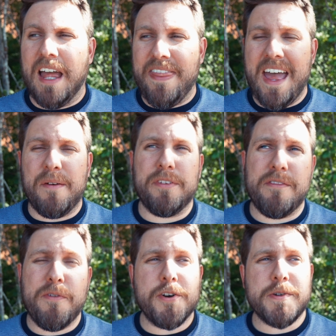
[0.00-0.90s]
That was
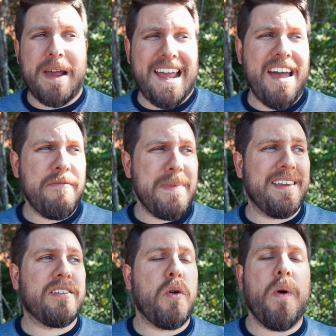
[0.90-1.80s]
unfortunate, but I have
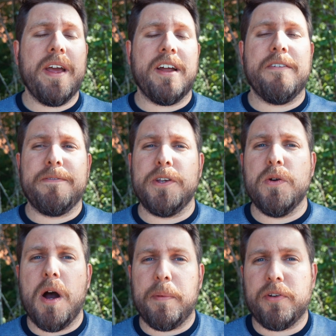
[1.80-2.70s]
missed quite a
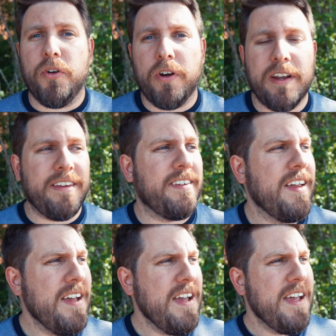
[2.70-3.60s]
few opportunities
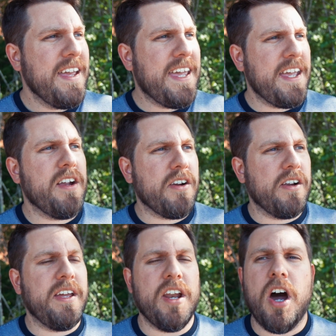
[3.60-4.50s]
here
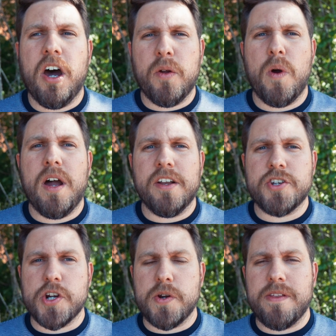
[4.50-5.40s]
in Ottawa
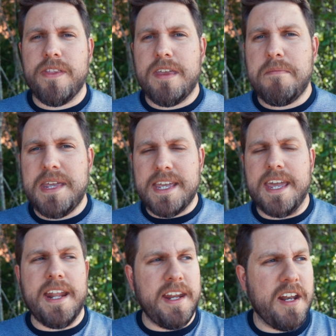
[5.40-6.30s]
during the
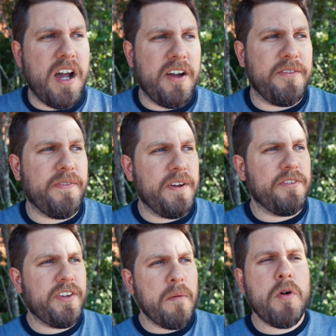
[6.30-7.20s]
beginning of
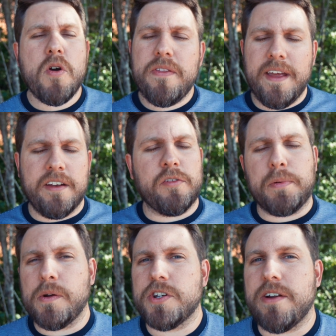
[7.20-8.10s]
summer or the end of
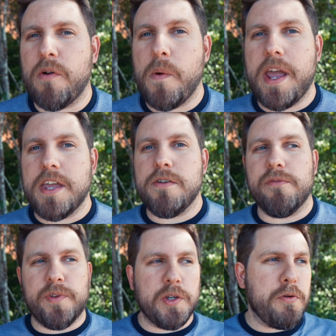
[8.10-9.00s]
spring, whichever way you
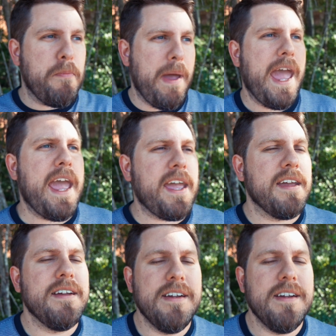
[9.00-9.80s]
view May.